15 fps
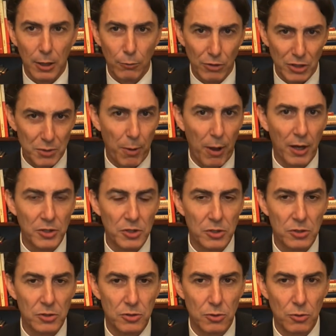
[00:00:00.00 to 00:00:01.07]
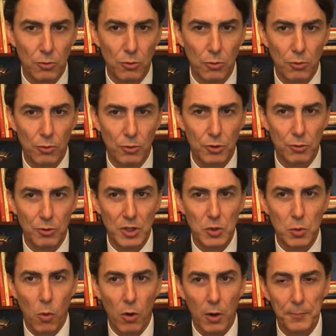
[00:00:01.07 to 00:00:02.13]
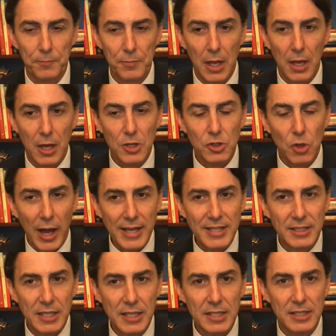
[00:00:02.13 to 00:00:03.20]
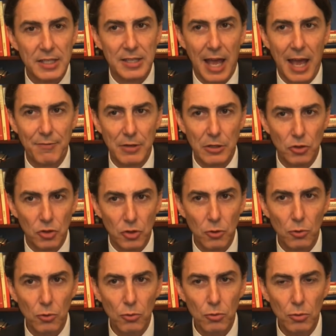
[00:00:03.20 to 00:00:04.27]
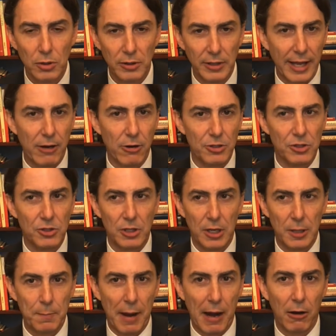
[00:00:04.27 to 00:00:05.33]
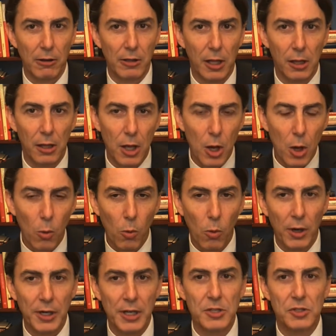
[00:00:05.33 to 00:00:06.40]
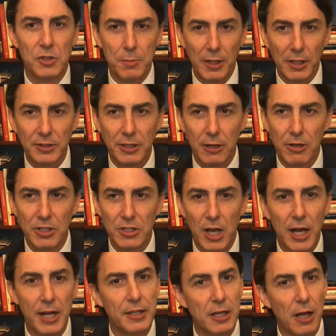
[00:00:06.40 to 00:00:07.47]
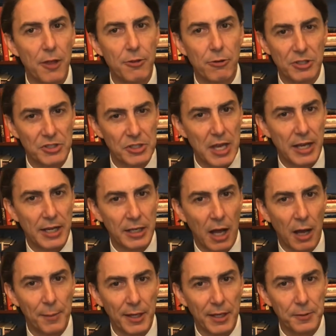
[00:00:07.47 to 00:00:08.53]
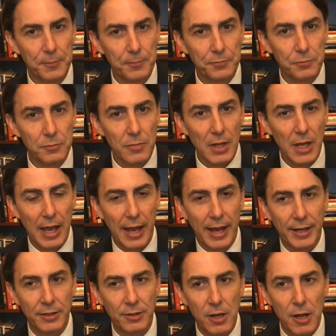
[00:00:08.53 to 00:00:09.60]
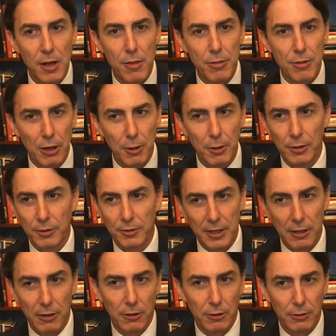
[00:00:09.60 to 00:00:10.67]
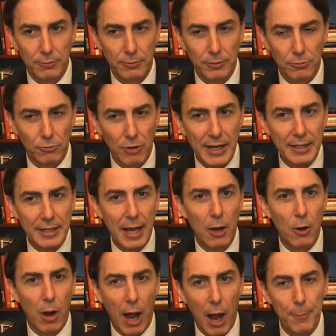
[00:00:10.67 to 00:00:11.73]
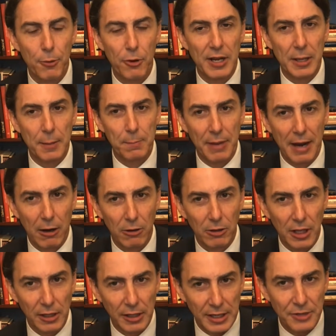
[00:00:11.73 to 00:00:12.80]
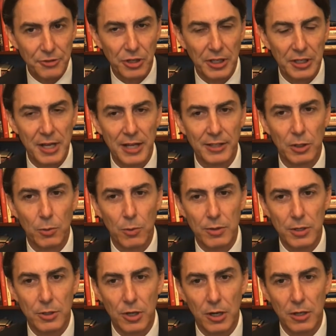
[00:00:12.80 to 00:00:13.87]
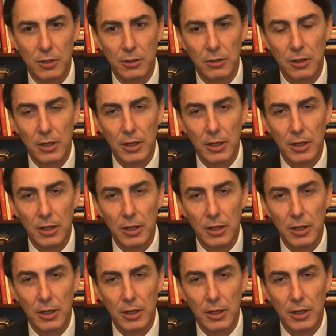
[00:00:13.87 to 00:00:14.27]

response to this war. So I see this as having two layers in parallel. One is the military side, the other is the economic, and they're right now operating in parallel and interconnected with each other.